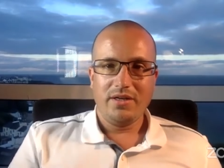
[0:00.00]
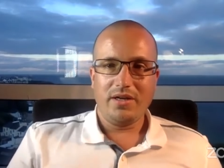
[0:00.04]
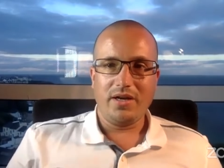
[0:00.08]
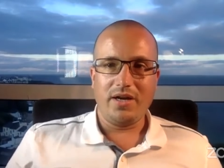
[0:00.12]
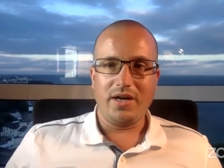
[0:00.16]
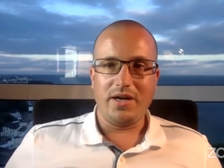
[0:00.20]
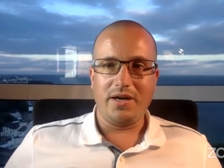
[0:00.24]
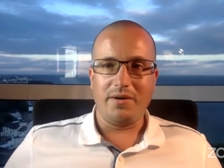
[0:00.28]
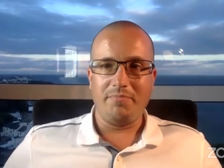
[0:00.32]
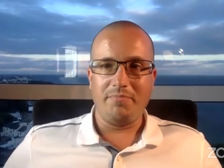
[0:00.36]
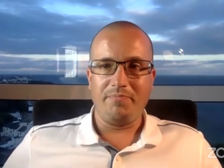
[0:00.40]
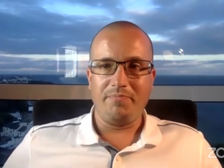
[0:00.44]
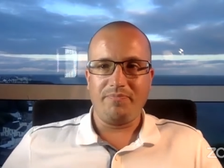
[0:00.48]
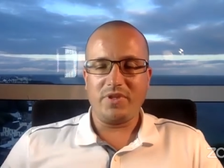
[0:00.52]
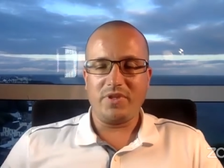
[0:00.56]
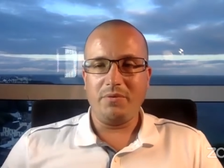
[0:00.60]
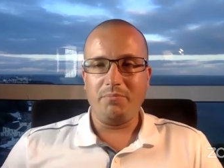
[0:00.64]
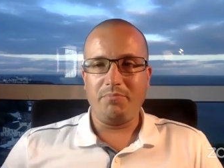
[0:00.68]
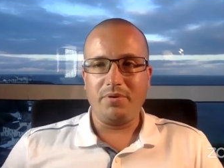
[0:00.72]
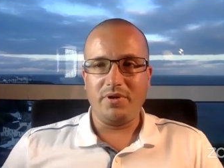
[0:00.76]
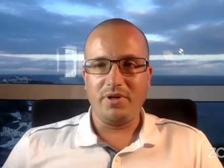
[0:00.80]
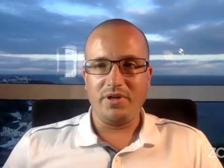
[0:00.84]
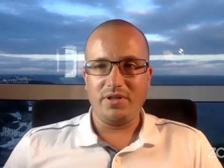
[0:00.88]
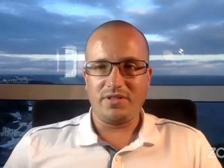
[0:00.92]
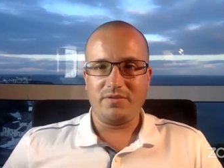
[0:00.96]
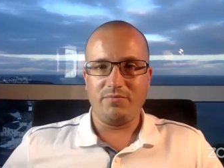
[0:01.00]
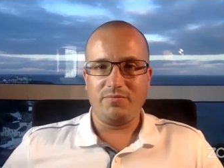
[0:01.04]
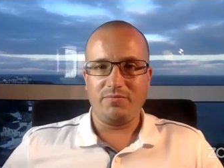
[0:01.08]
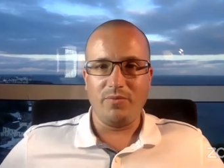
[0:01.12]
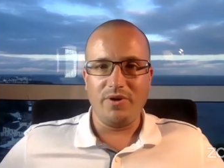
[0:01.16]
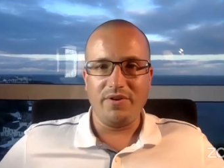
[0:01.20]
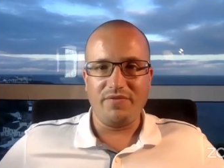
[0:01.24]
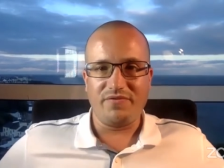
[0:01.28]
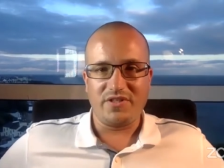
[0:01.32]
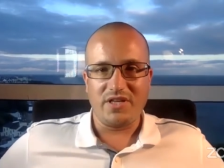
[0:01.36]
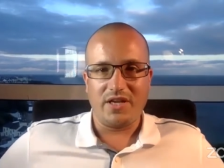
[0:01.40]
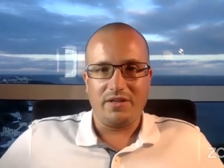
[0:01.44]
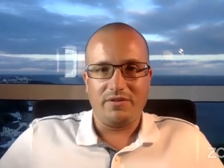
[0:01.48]
But
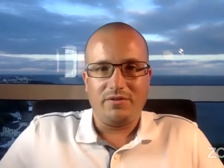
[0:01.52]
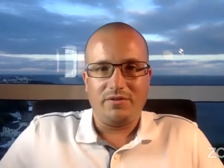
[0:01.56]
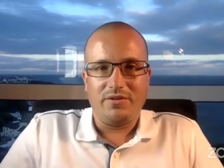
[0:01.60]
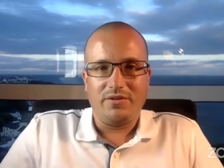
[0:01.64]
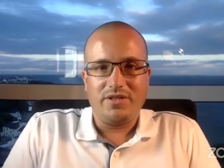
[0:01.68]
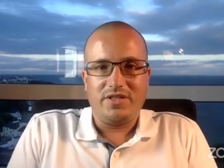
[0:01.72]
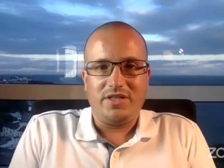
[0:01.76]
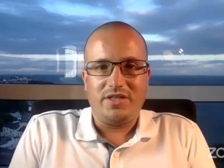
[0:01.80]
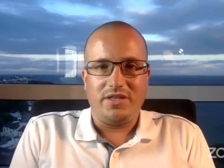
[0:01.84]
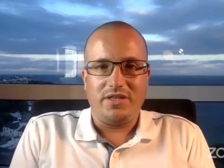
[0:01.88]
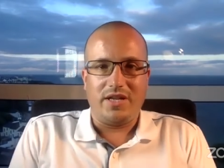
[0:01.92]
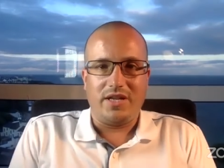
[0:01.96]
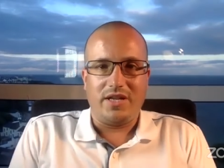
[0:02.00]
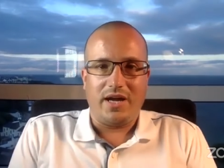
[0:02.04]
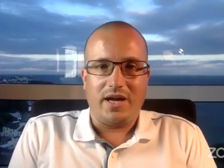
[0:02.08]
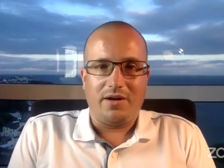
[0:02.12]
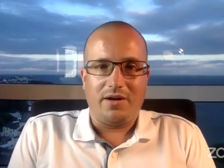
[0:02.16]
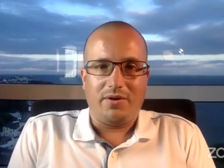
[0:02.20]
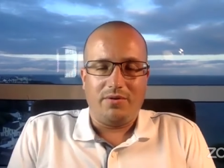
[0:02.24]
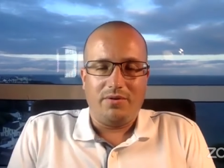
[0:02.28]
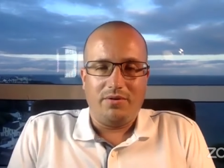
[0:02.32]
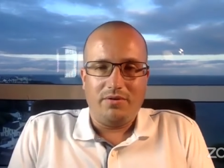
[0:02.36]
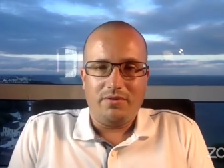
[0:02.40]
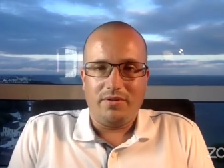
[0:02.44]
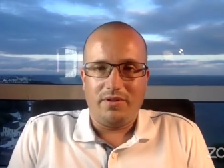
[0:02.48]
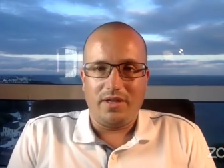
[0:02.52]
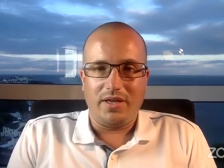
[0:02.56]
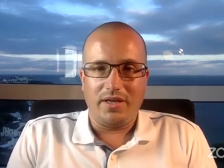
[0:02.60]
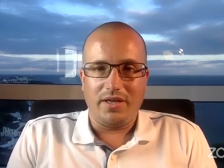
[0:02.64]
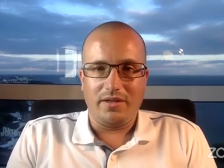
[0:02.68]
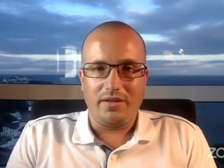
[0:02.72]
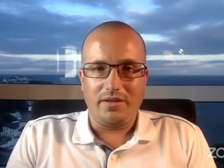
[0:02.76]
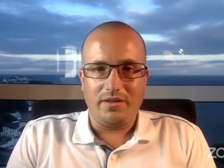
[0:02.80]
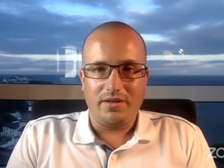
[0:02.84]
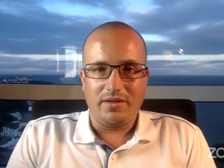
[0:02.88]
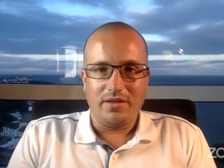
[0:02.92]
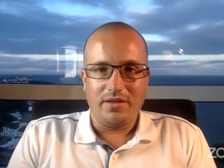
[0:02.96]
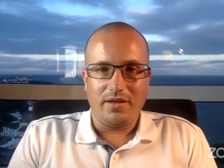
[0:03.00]
with technology now,
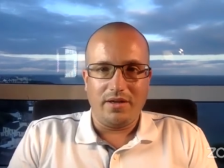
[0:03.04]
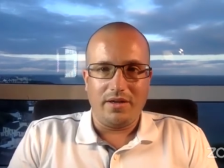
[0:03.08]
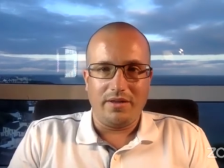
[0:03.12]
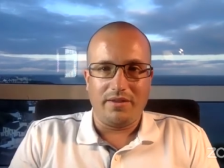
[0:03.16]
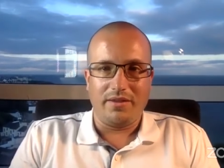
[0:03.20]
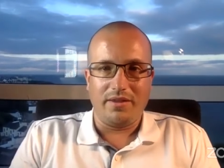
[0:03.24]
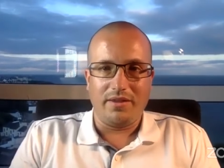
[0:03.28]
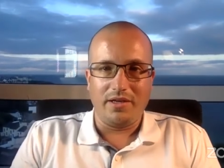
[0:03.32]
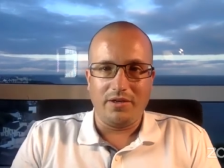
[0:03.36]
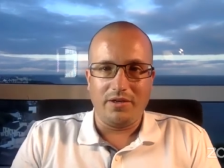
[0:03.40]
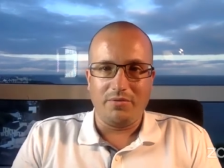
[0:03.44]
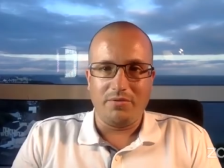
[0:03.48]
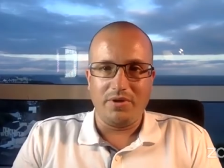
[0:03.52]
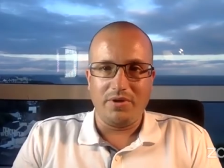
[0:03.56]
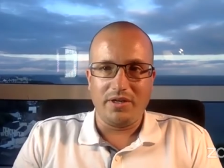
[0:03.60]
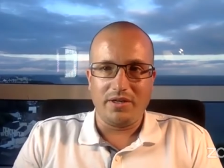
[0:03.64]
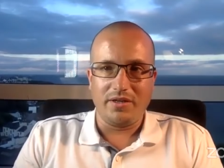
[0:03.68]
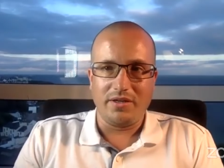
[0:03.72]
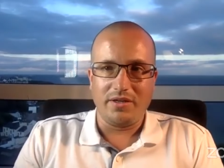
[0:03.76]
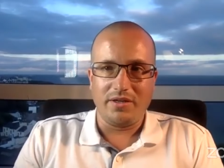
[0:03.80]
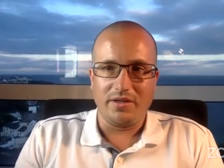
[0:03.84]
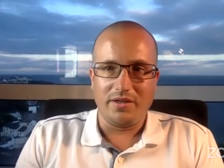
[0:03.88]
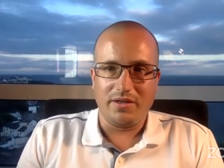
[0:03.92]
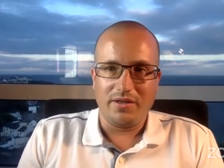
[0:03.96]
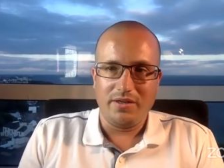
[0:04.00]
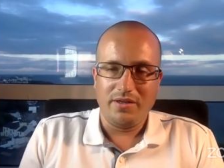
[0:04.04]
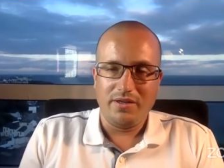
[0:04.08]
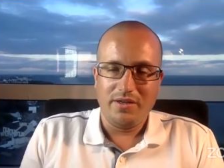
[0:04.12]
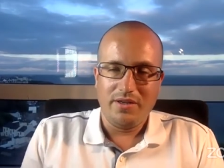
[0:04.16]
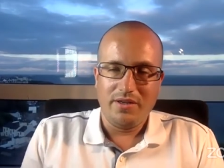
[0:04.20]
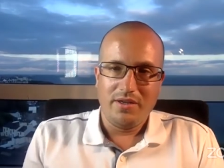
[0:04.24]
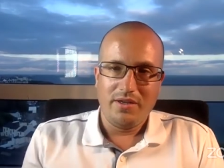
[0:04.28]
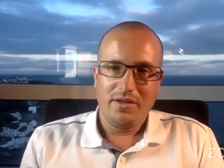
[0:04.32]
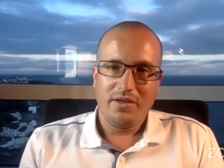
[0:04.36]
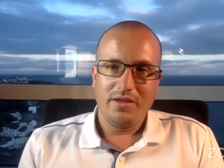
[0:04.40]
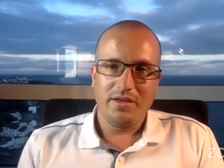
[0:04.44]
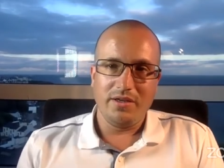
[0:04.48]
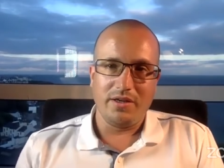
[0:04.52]
then I think we're going to,
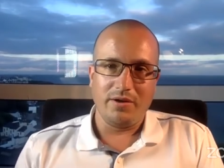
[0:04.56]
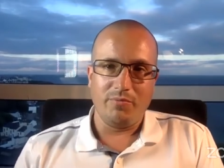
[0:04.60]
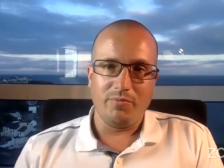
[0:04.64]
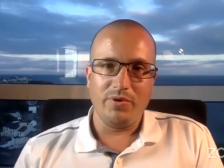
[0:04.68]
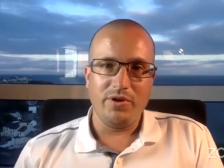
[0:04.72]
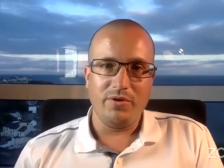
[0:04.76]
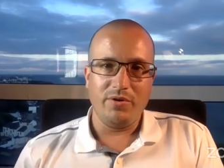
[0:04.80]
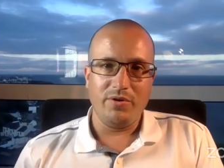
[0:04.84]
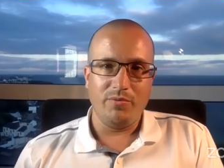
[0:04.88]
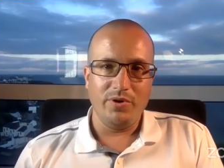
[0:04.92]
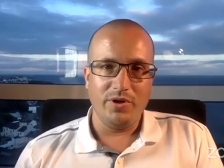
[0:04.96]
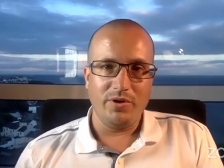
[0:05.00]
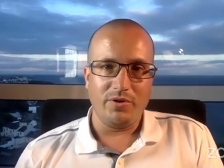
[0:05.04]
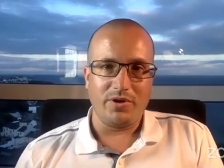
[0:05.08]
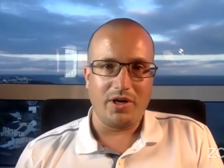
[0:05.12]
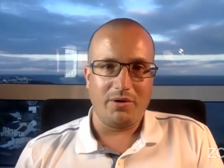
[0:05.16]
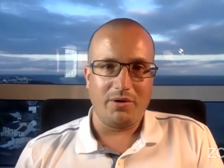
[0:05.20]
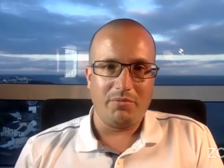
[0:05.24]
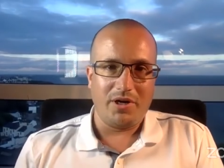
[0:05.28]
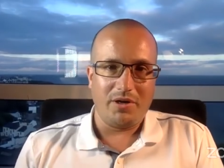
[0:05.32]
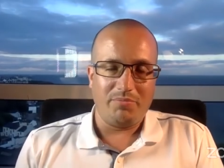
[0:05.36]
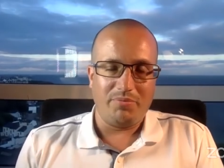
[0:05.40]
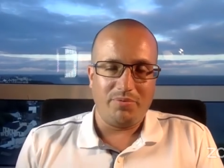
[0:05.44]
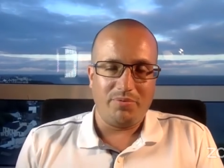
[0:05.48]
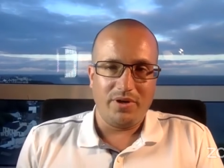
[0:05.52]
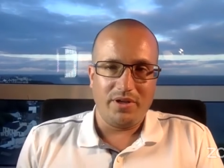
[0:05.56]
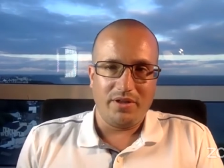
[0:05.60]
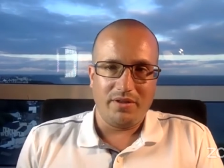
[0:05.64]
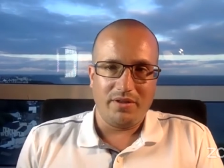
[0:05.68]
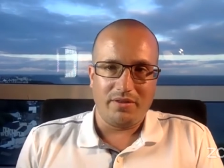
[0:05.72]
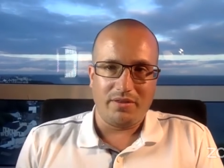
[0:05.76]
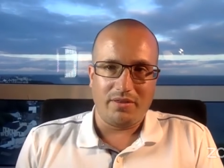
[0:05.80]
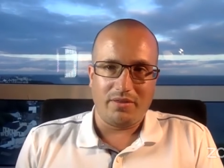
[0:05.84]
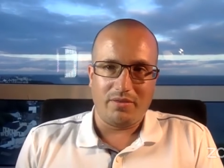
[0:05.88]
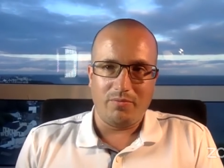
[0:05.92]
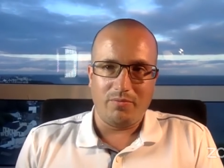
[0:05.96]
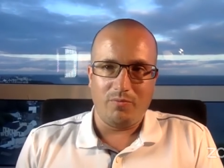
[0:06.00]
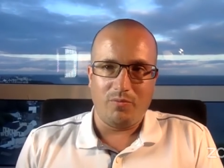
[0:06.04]
you know, we'll come up
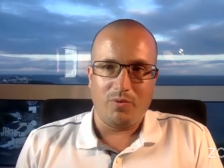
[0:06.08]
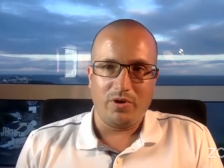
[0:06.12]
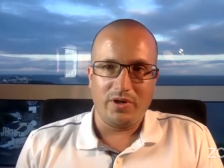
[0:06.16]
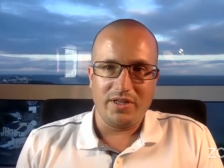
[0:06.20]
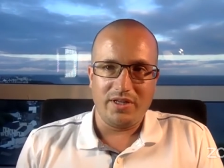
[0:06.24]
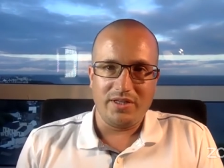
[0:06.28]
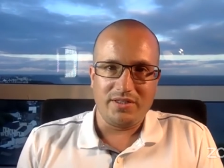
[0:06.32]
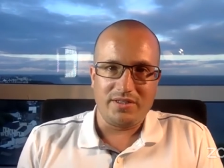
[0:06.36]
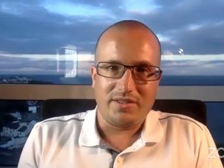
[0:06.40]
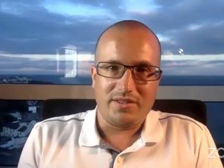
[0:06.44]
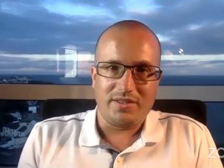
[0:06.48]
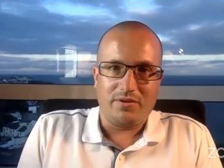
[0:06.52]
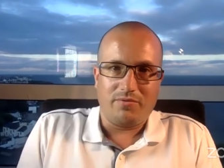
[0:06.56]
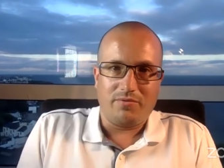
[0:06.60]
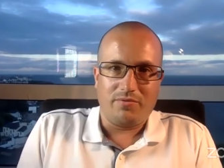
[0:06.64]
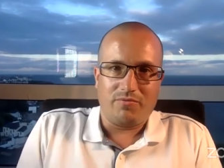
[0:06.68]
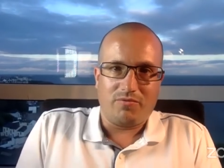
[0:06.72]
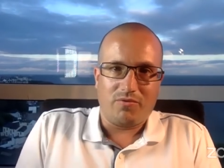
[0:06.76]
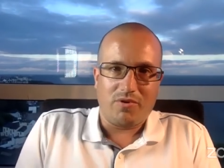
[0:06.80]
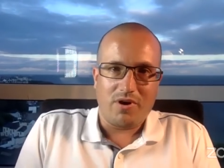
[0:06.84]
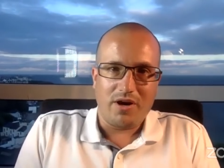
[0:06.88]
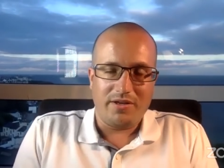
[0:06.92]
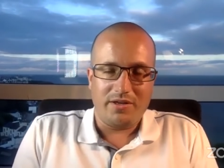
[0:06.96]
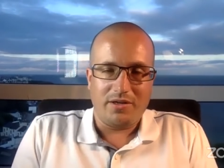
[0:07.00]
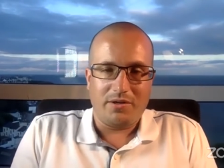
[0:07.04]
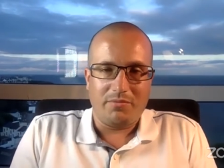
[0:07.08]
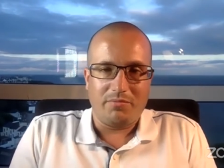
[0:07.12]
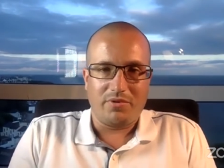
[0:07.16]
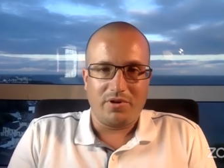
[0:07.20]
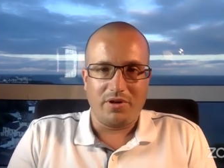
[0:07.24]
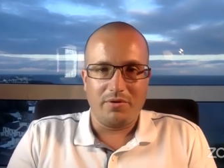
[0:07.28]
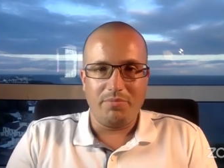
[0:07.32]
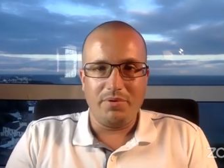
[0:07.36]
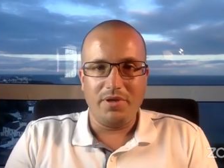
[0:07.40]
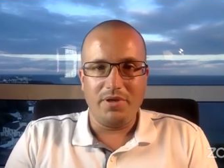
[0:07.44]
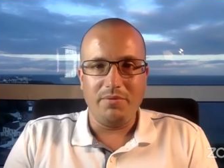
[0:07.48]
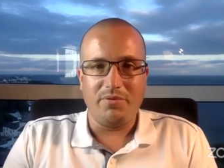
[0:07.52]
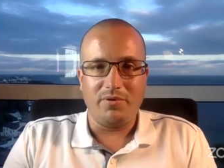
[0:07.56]
with what is the right number
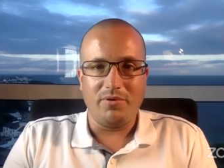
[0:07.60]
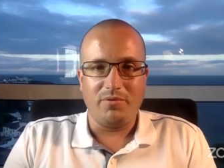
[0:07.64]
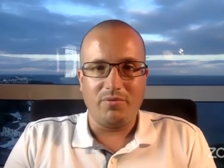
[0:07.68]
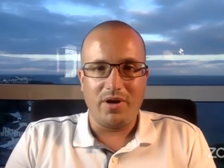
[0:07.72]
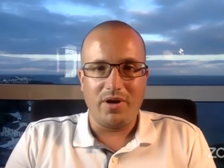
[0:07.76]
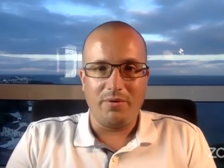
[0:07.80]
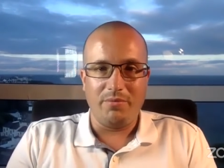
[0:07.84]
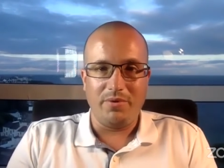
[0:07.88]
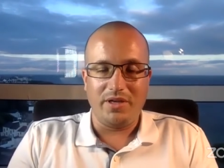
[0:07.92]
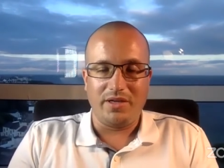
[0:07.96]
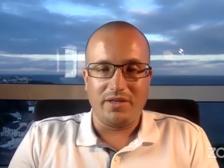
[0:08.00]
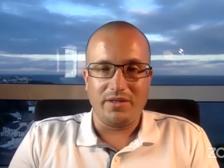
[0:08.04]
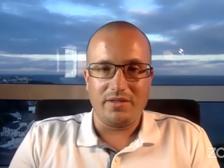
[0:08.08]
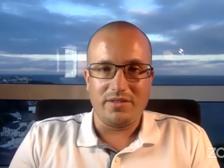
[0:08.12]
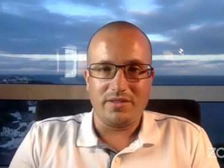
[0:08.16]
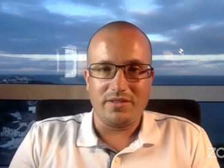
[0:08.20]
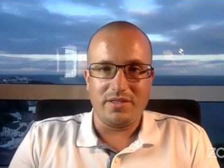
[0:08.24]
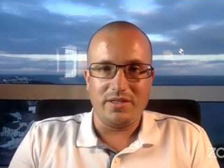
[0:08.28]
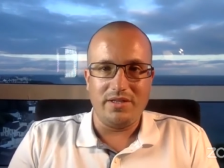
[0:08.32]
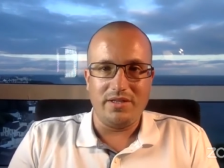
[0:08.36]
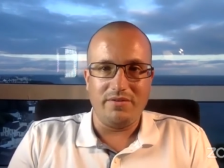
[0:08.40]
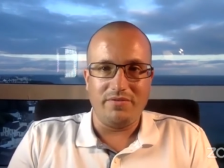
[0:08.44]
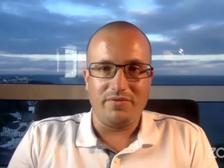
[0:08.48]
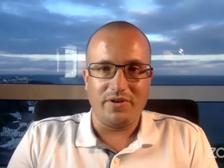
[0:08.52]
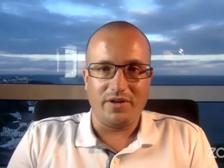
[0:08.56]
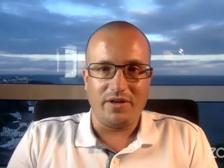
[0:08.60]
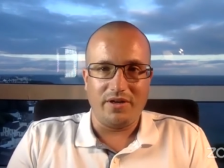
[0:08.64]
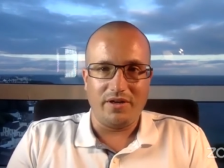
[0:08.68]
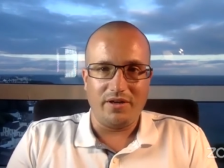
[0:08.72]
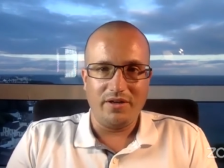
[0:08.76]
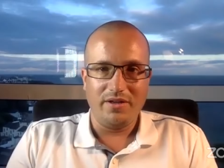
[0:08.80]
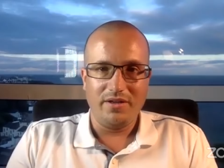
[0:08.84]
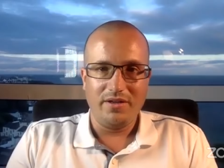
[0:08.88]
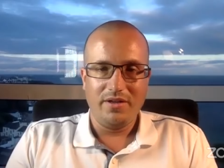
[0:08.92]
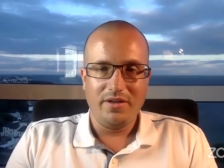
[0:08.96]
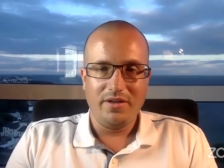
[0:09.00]
of people where we can deliver